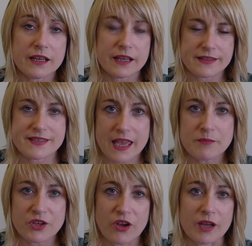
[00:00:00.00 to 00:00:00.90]
At the
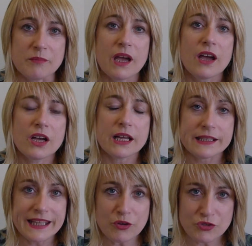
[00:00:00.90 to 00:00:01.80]
same time,
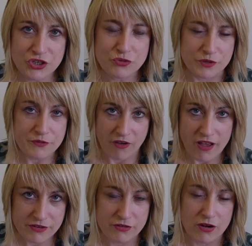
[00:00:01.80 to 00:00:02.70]
little children,
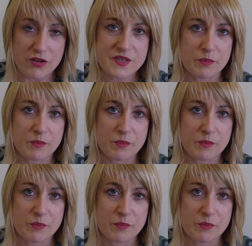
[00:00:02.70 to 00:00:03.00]
5-year-olds,